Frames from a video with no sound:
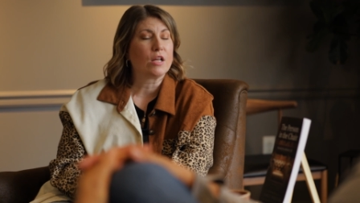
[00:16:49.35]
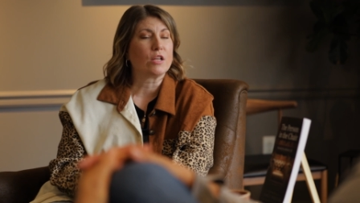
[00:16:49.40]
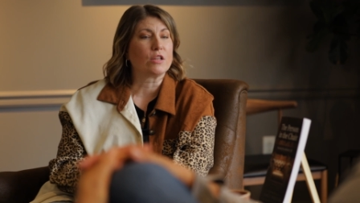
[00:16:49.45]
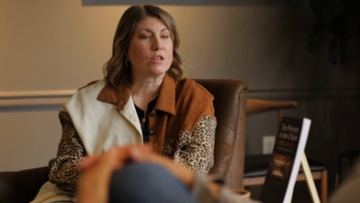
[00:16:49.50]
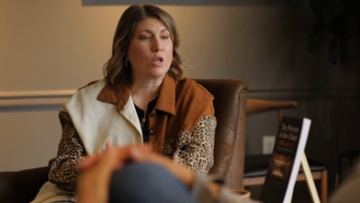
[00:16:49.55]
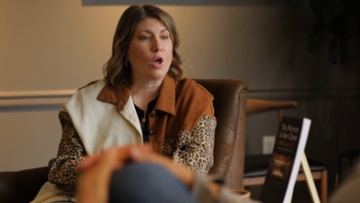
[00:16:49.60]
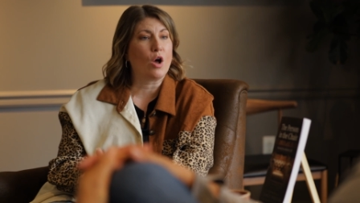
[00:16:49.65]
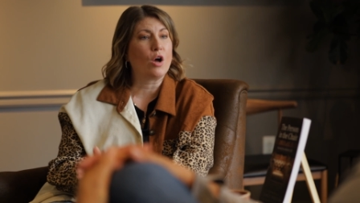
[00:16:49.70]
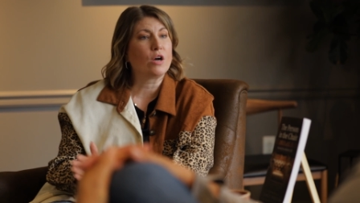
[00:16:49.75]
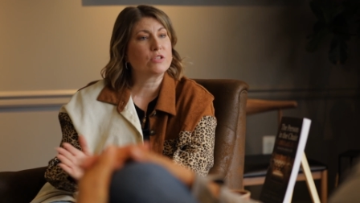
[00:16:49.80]

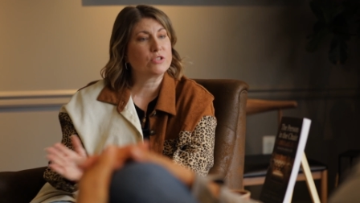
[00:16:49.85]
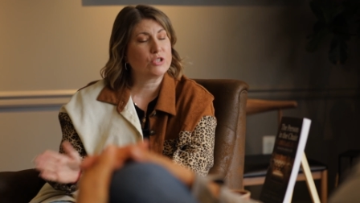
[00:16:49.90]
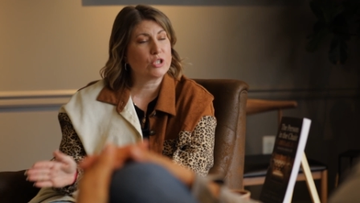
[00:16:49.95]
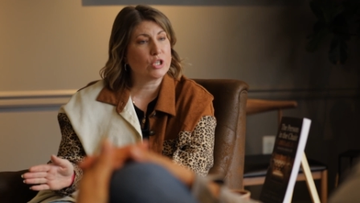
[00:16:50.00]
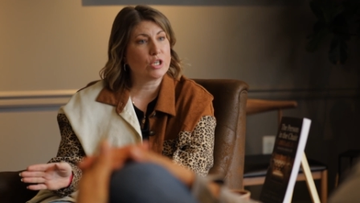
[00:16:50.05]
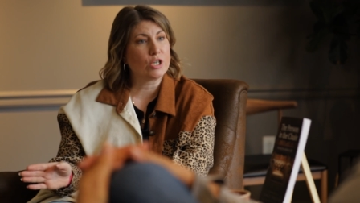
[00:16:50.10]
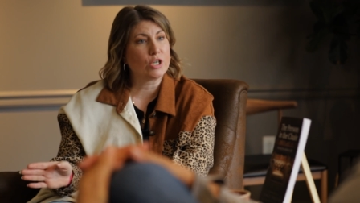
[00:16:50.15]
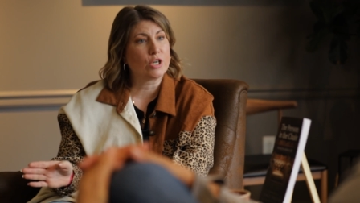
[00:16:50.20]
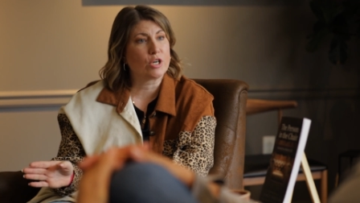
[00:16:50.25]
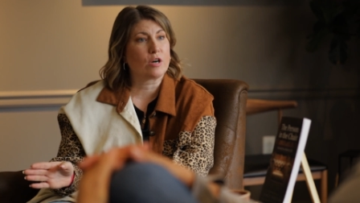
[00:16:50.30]
long
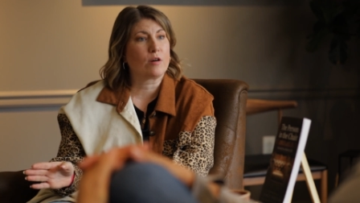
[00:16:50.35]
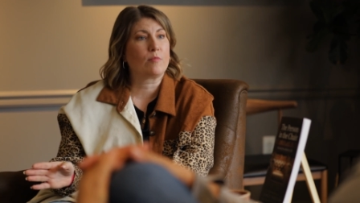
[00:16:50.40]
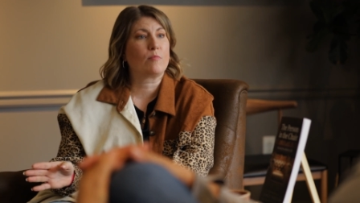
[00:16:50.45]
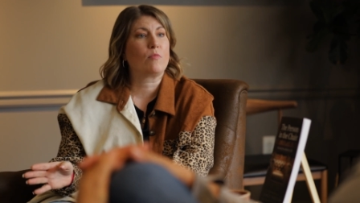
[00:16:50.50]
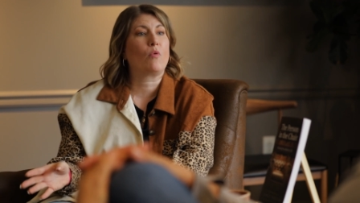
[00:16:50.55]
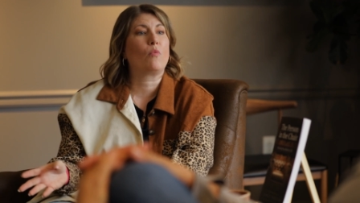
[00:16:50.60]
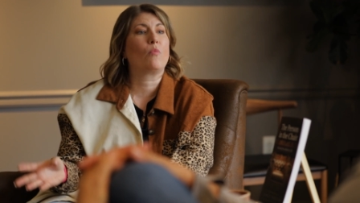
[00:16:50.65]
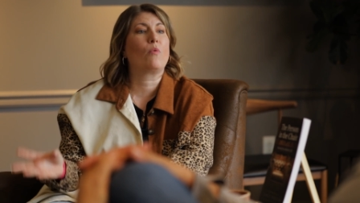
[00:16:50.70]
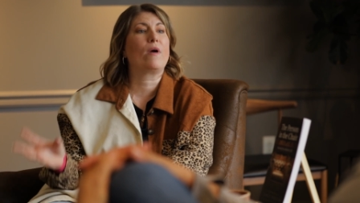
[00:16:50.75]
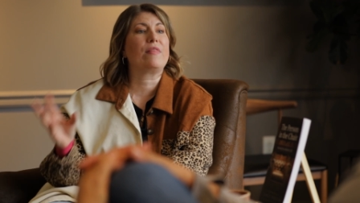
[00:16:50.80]

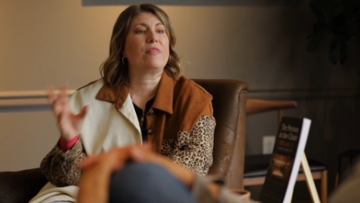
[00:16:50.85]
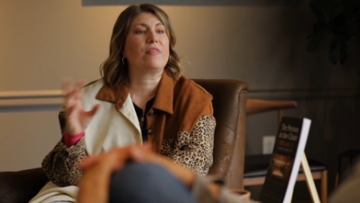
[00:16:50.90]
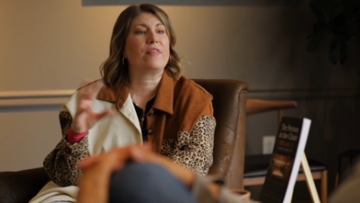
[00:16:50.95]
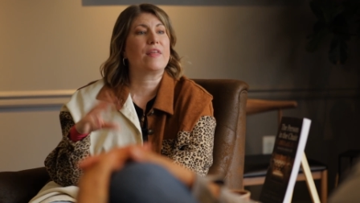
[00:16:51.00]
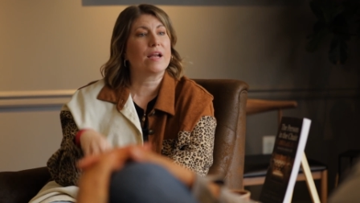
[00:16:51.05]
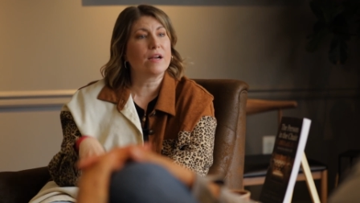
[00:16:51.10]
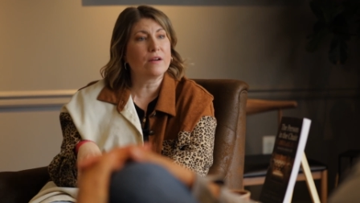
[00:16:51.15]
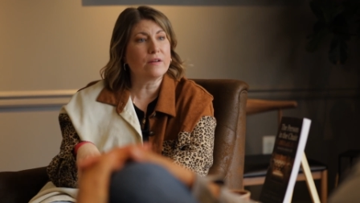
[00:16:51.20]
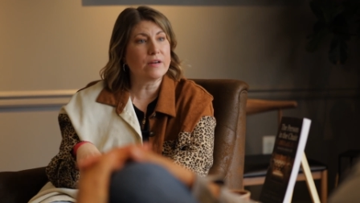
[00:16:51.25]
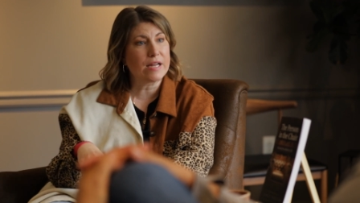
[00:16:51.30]
term when
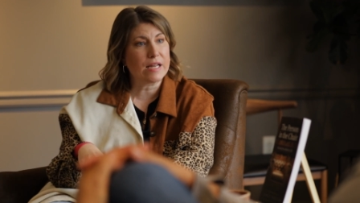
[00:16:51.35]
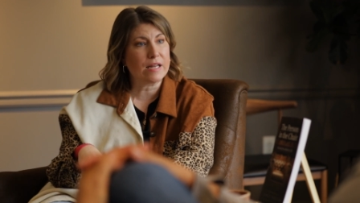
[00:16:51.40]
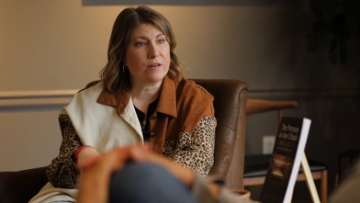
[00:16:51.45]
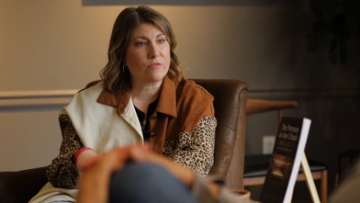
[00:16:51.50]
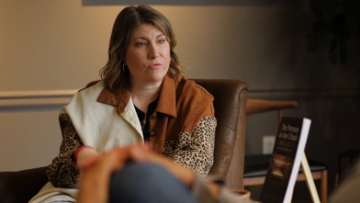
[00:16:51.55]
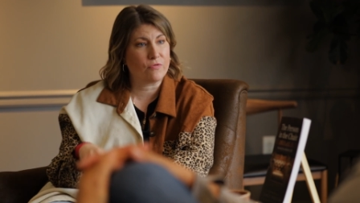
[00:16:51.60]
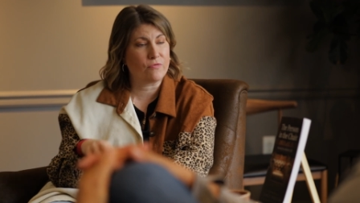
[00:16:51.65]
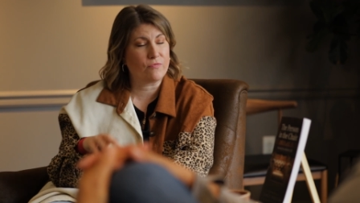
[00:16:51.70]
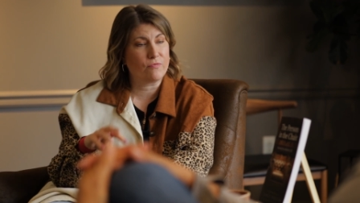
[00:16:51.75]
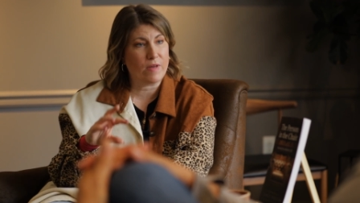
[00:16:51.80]
they're
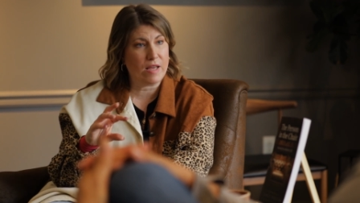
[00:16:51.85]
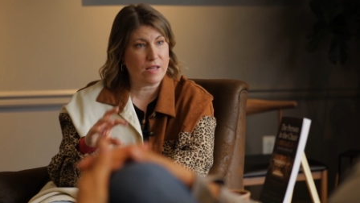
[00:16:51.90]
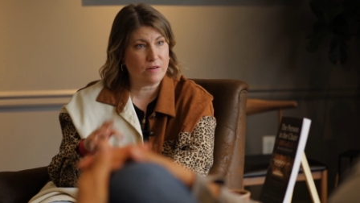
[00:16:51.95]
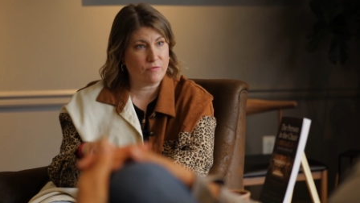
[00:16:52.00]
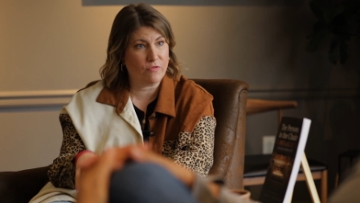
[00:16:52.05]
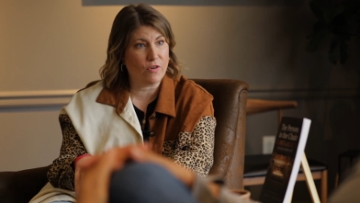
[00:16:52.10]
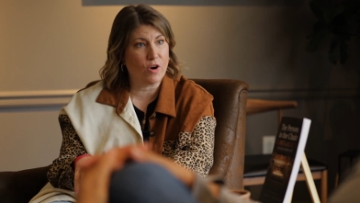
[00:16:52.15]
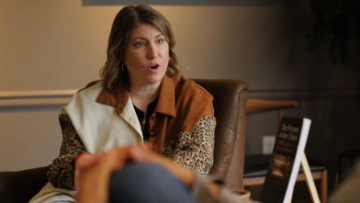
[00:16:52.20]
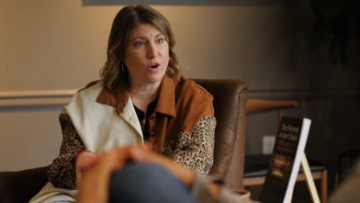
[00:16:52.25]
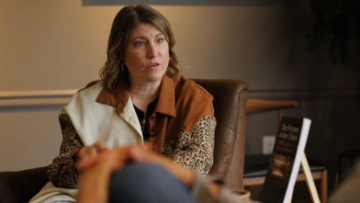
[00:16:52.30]
in
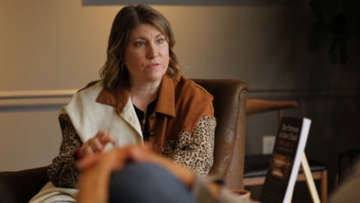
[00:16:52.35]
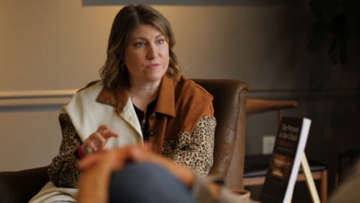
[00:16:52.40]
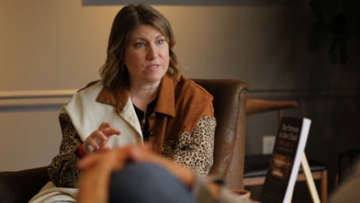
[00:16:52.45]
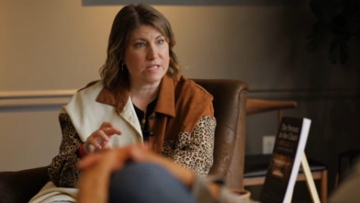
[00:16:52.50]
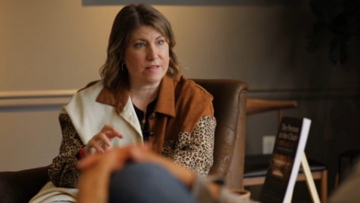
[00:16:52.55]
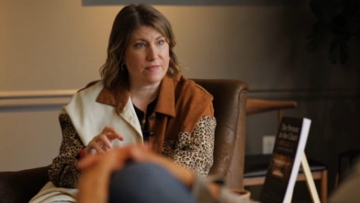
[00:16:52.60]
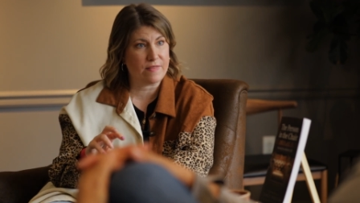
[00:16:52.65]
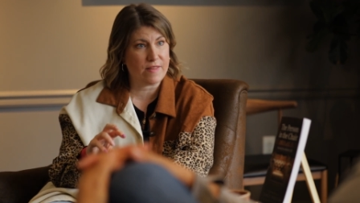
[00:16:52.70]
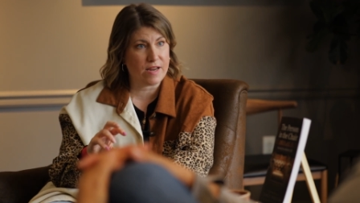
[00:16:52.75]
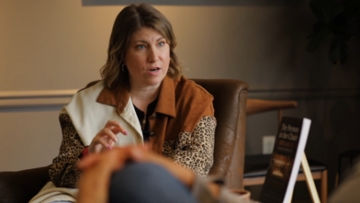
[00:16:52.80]
involved
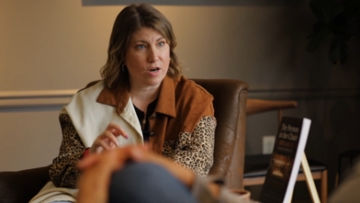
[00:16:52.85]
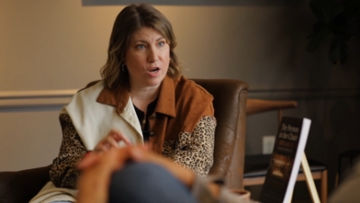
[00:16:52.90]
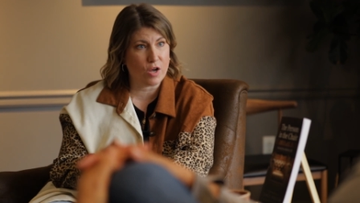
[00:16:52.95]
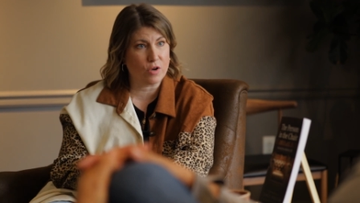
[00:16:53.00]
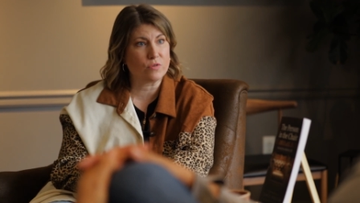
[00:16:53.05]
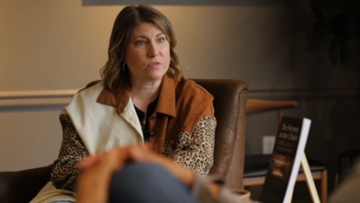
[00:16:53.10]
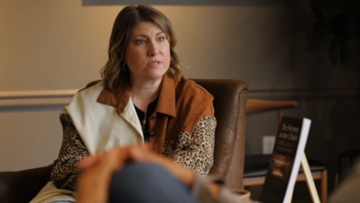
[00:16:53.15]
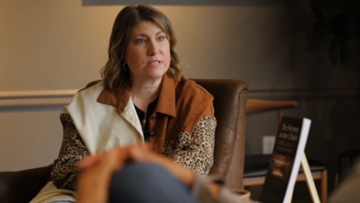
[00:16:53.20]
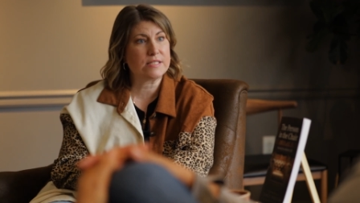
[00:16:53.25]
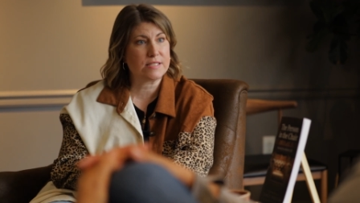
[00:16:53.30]
in their
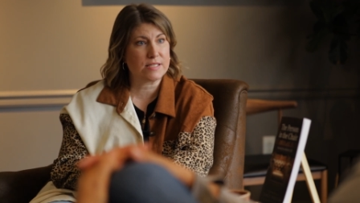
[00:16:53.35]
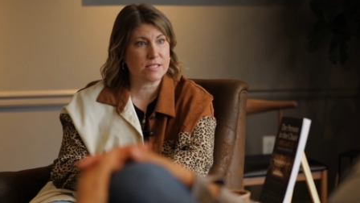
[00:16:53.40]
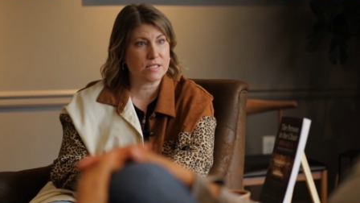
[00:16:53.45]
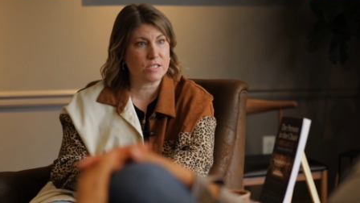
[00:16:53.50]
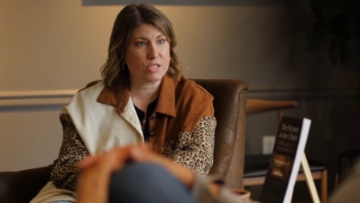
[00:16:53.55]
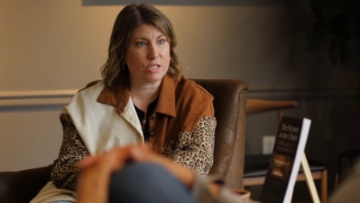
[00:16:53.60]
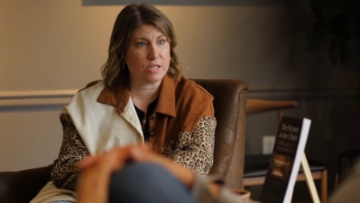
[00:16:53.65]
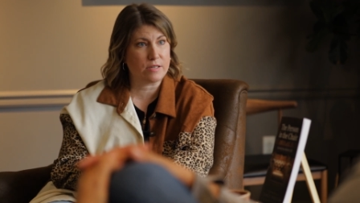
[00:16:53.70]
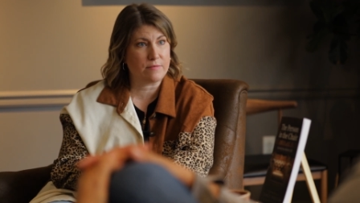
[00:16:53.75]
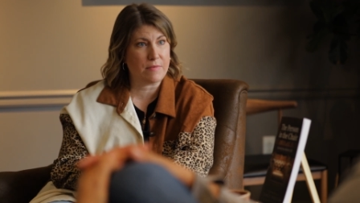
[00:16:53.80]
own
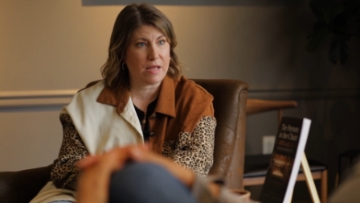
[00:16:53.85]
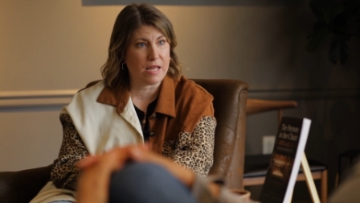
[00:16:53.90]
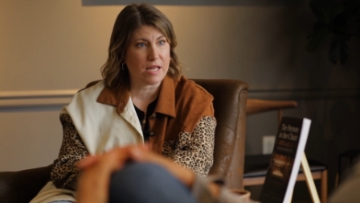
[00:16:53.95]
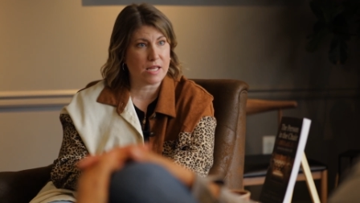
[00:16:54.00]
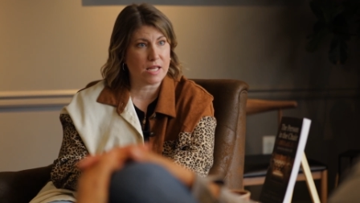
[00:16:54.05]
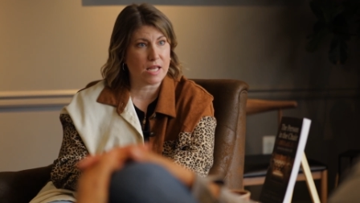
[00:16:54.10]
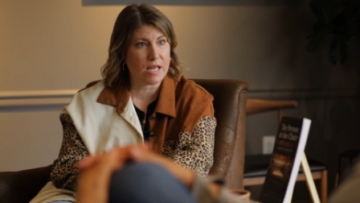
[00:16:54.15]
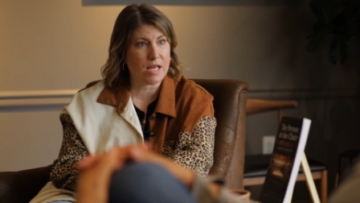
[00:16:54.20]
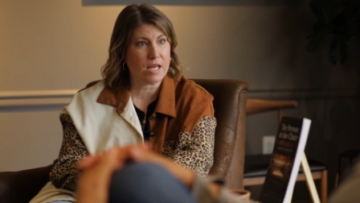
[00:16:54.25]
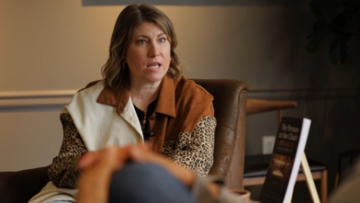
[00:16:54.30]
decision
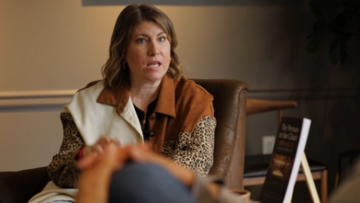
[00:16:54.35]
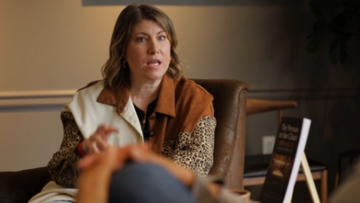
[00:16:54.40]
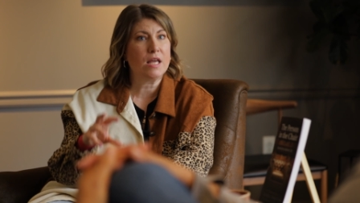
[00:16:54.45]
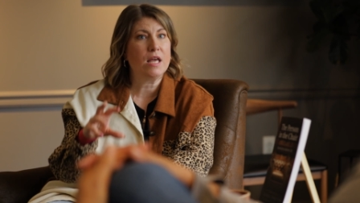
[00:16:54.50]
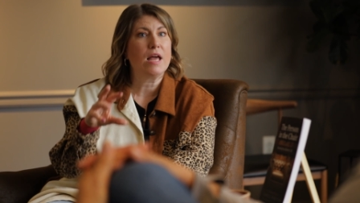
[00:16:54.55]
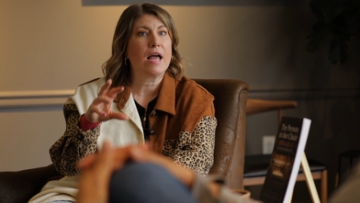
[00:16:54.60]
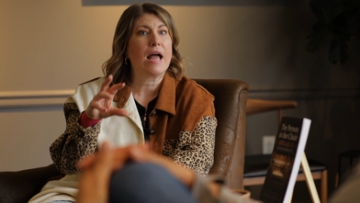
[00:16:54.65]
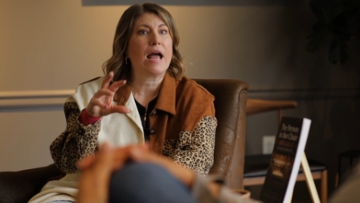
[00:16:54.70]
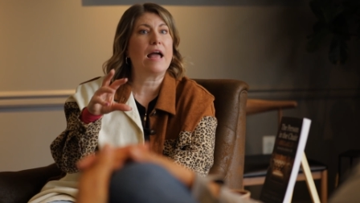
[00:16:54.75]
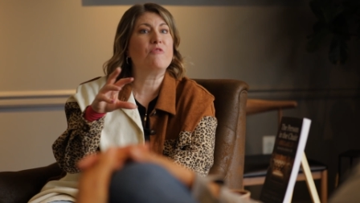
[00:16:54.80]
making
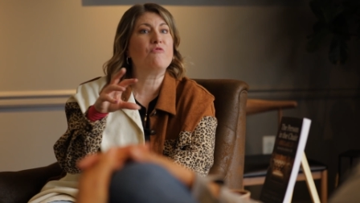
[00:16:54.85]
mm-hmm.